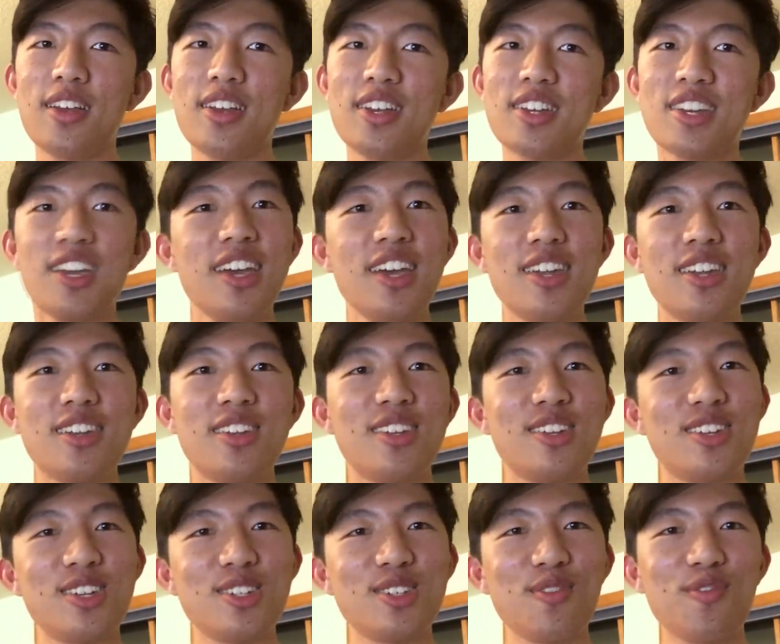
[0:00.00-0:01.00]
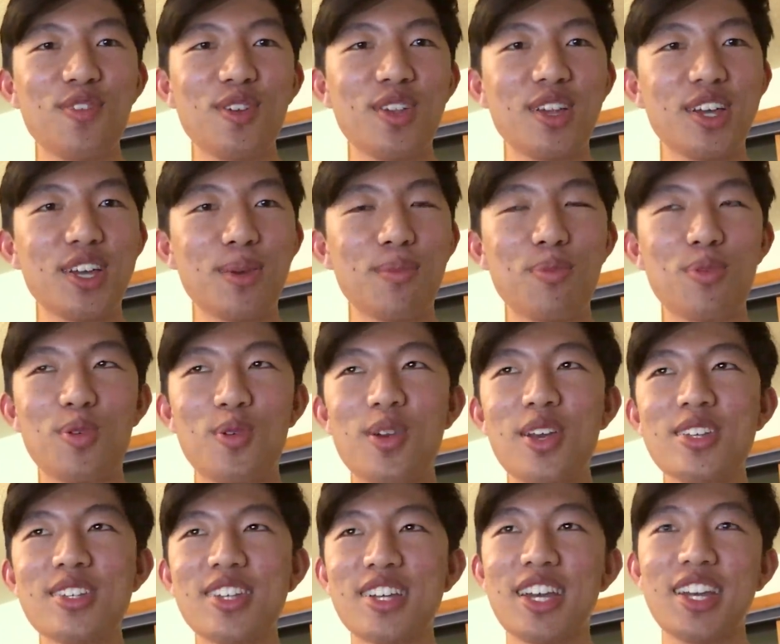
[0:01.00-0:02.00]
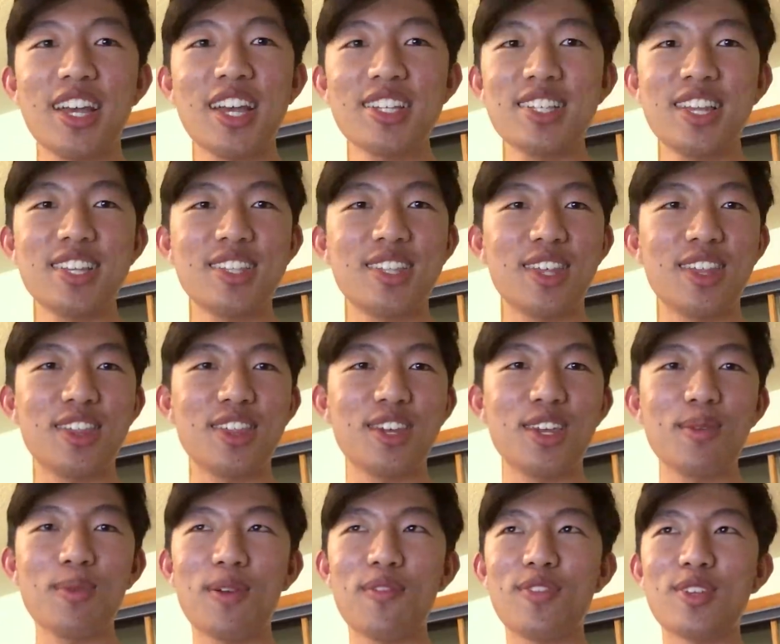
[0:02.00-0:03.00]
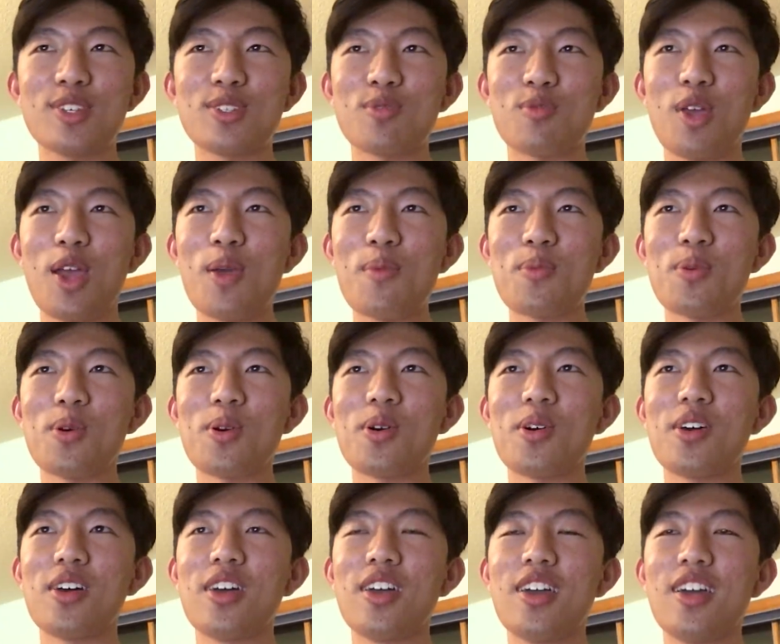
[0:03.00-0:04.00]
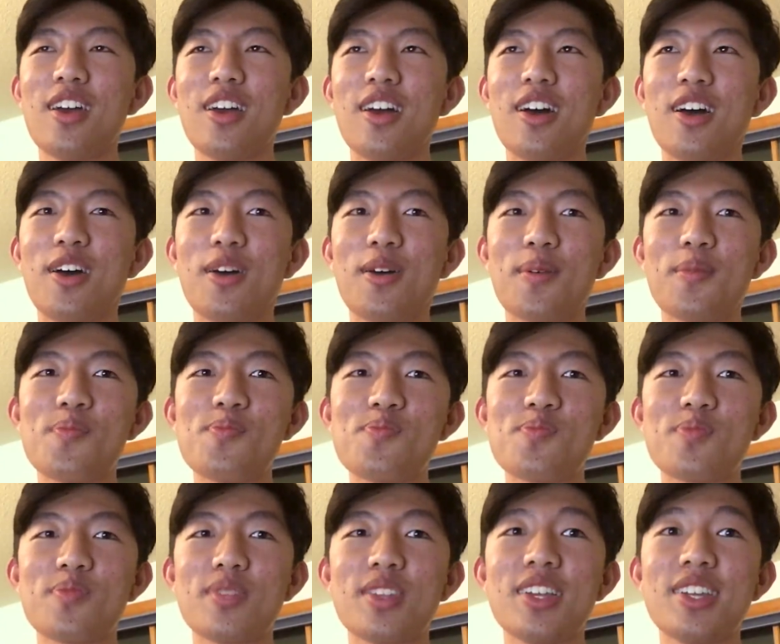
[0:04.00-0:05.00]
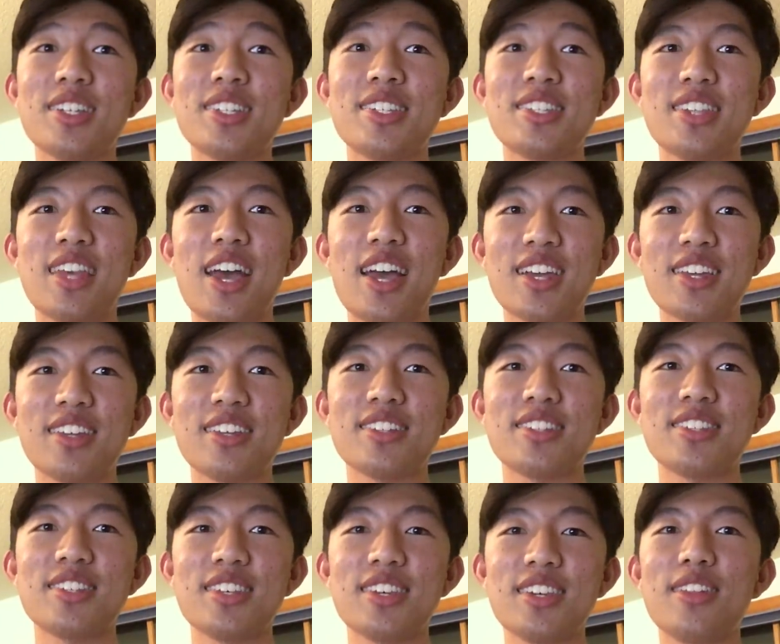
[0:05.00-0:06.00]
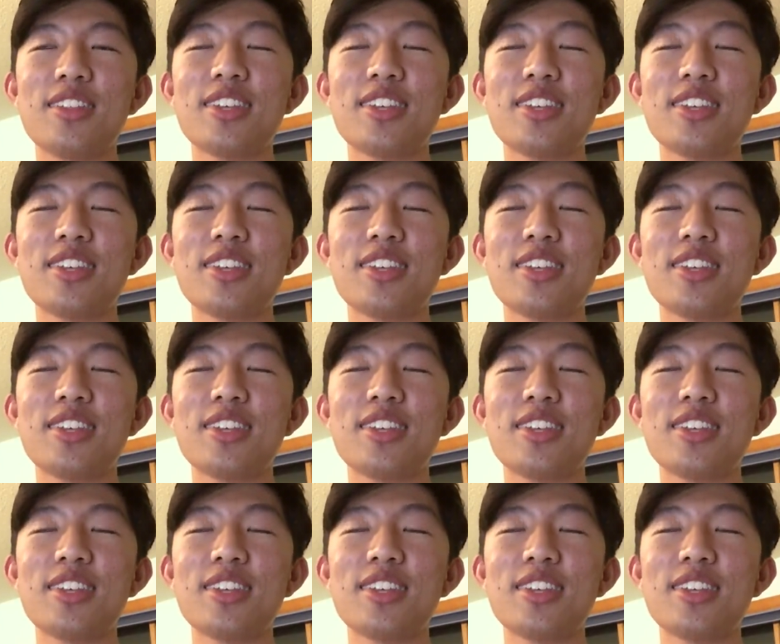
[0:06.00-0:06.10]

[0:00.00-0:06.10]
again, it doesn't feel like I'm progressing. I guess that's the theme of this ramble, um, is stagnancy.